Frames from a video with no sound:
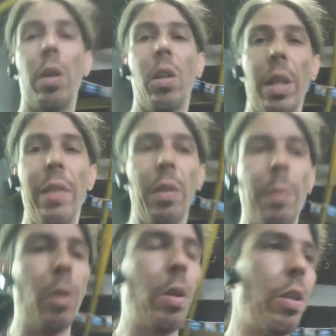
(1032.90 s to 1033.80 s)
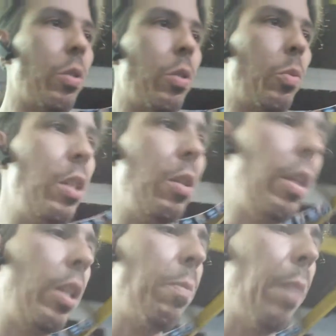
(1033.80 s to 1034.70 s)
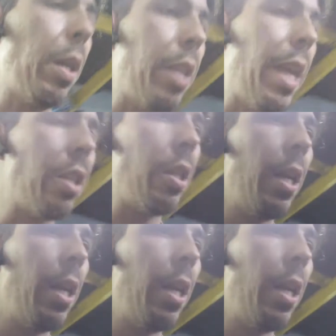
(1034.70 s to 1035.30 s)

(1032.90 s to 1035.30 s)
Cleveland motors with these Mustangs,